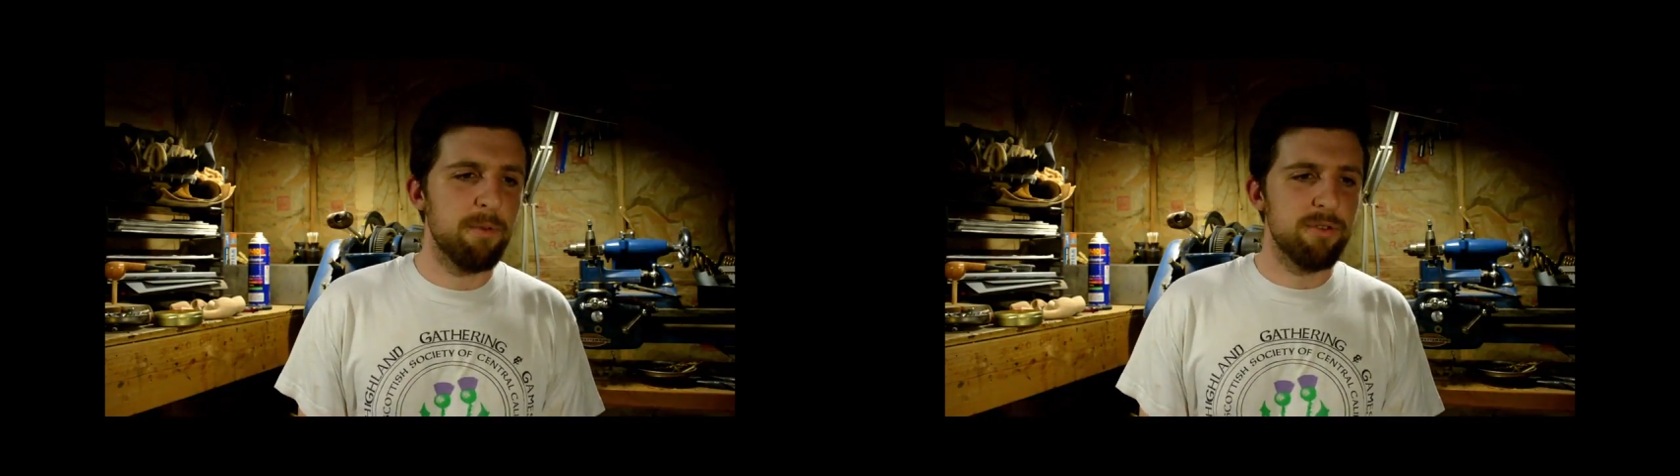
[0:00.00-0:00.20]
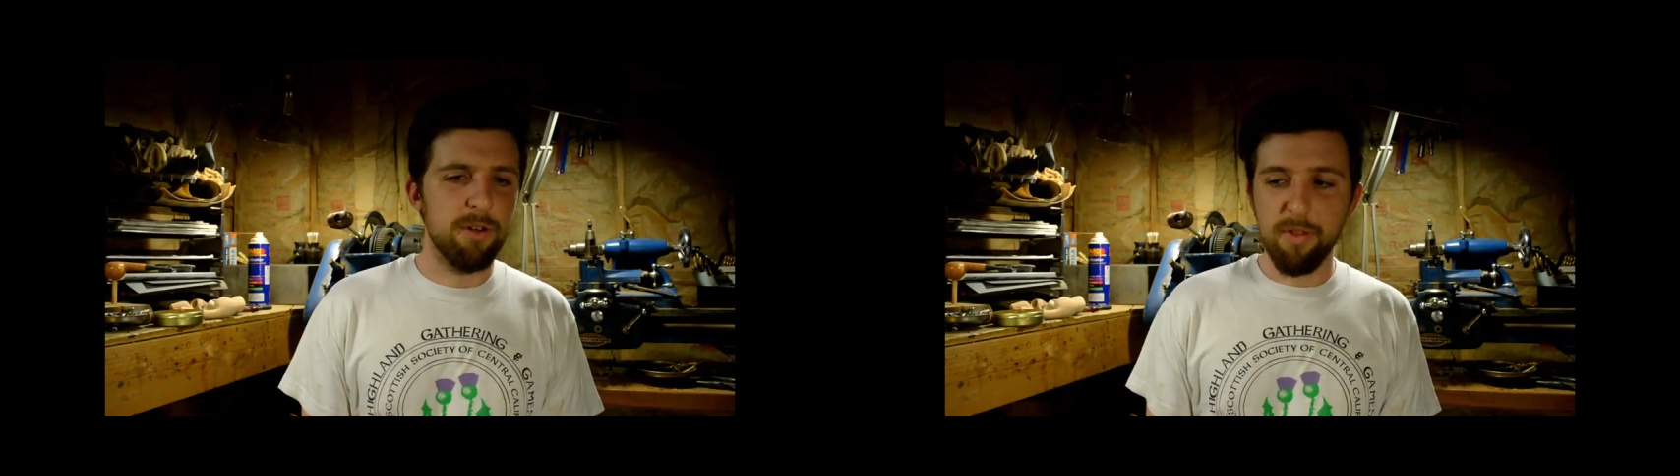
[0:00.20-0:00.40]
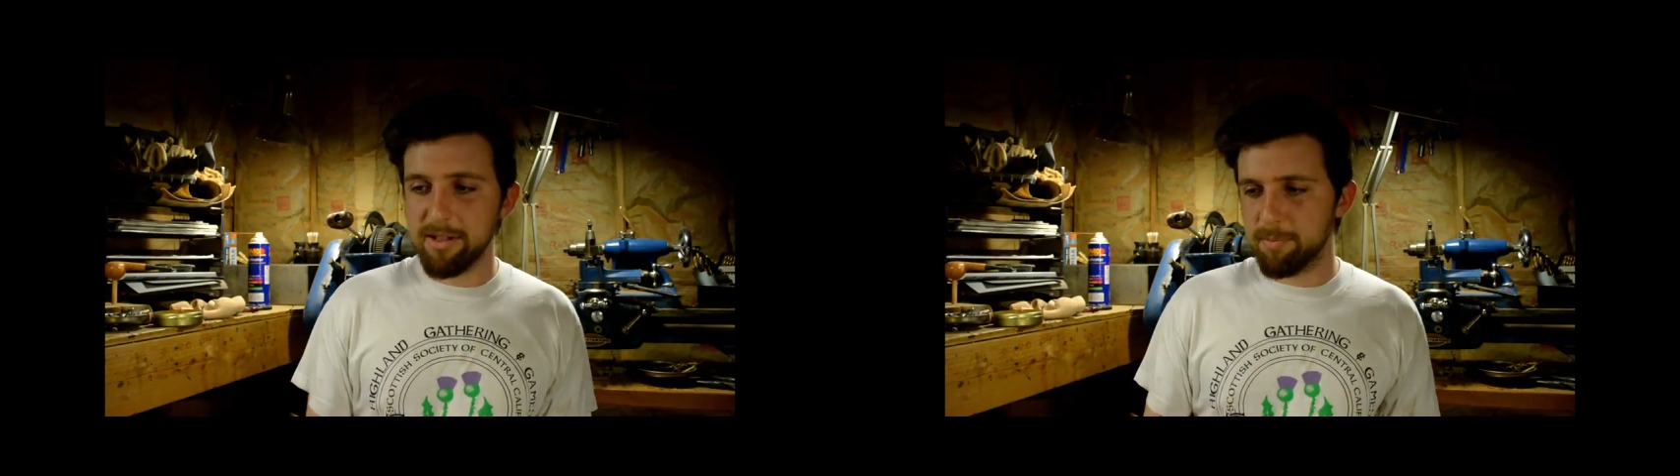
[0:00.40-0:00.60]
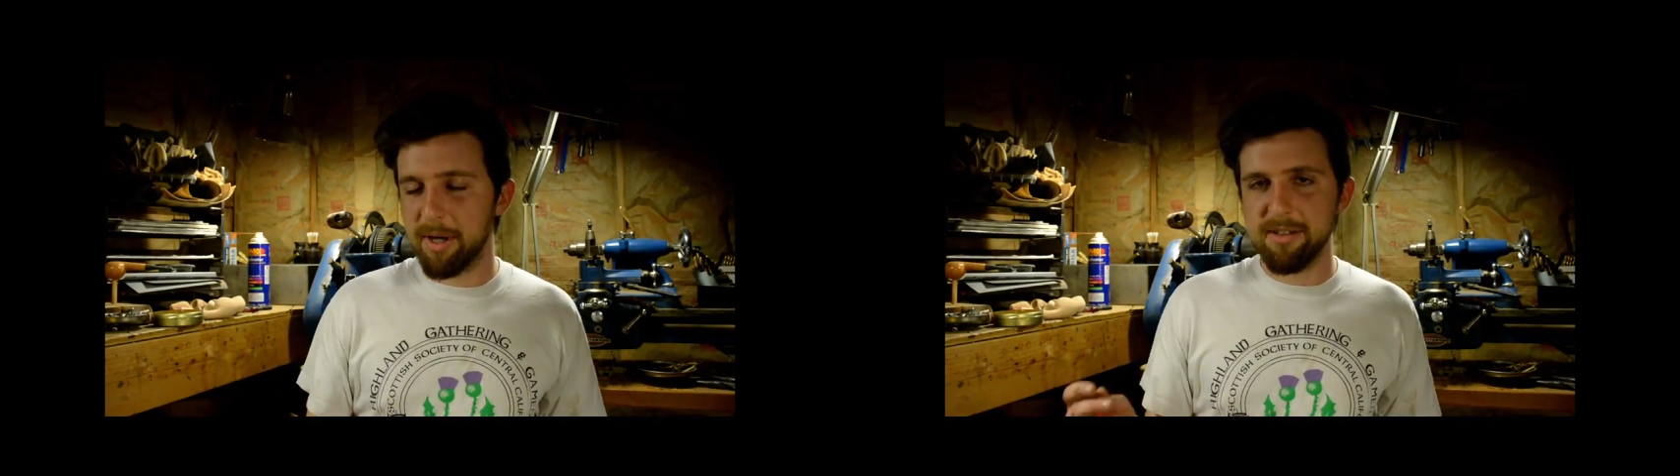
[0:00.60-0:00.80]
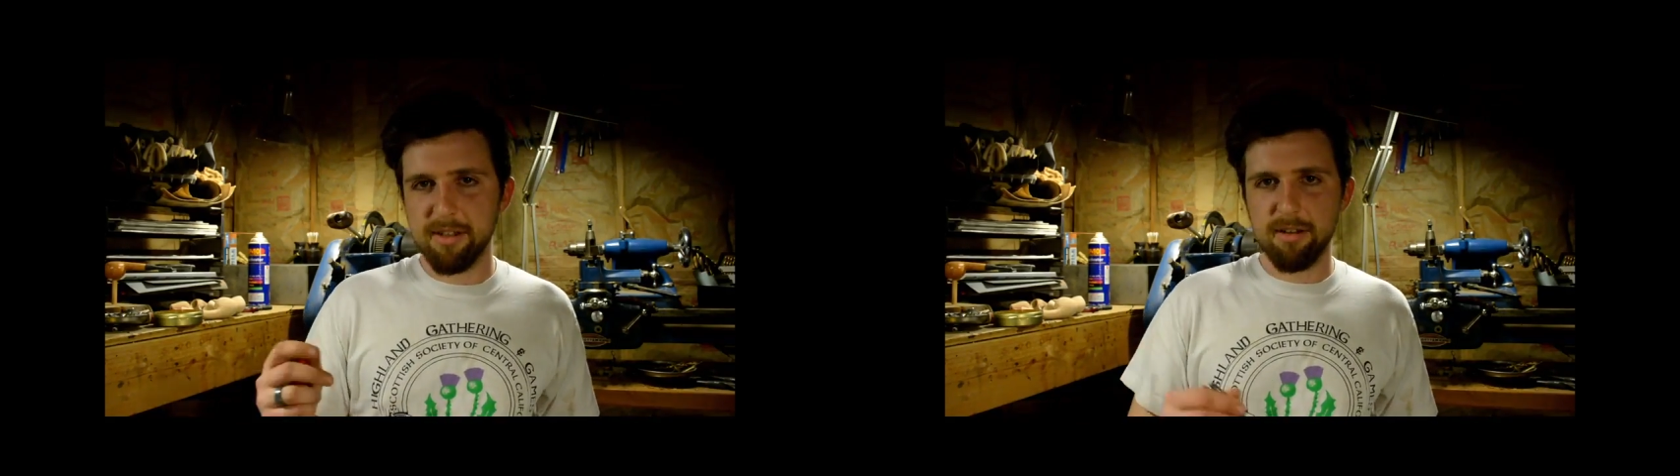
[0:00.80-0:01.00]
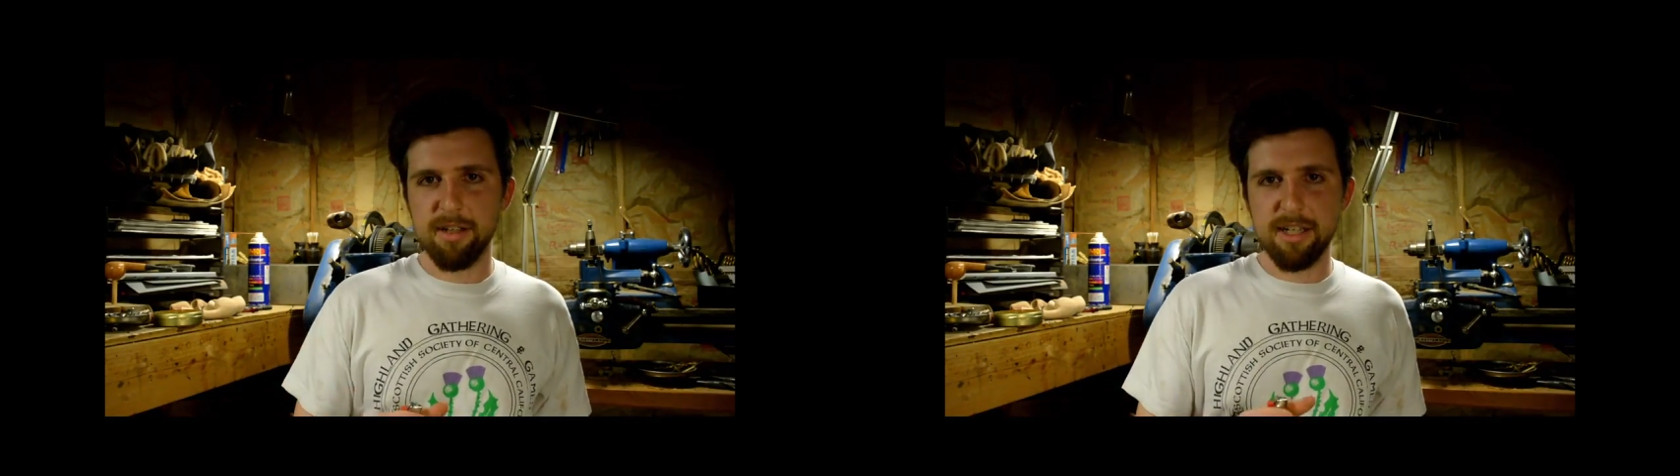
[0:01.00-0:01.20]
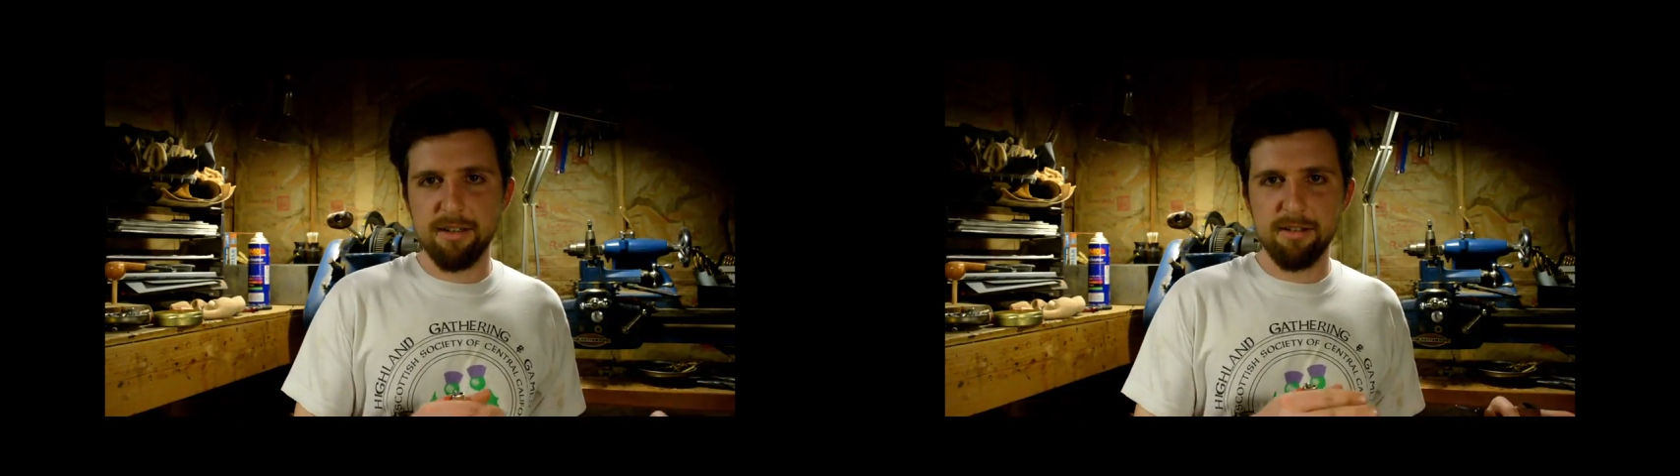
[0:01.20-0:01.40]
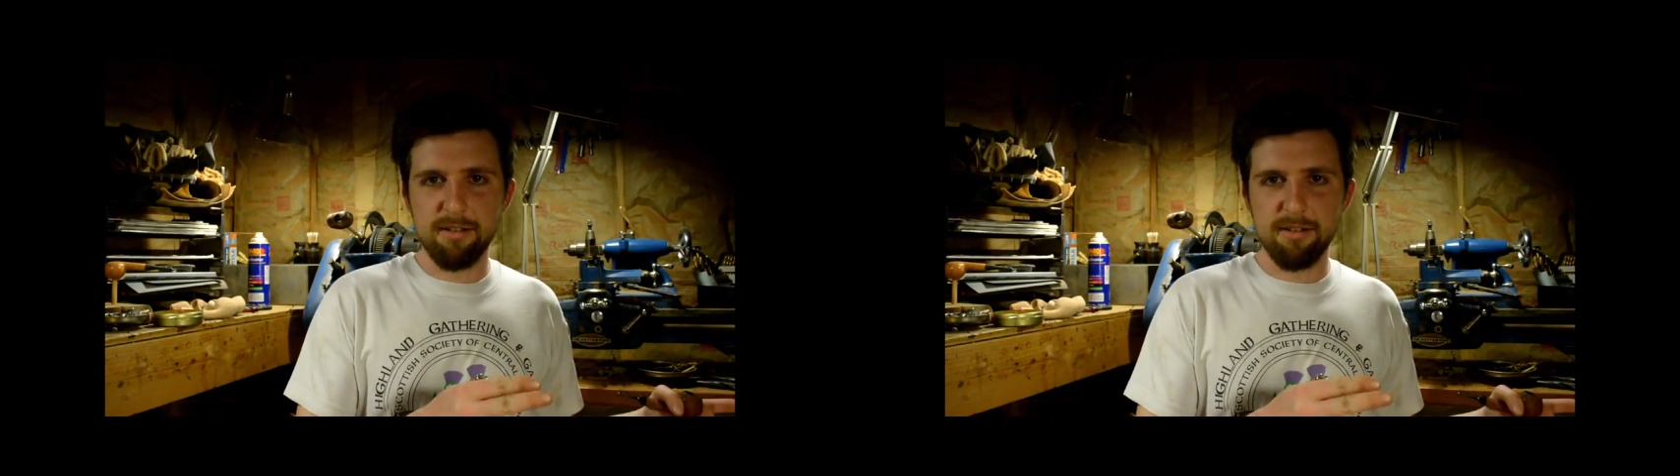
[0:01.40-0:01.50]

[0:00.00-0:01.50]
So that's basically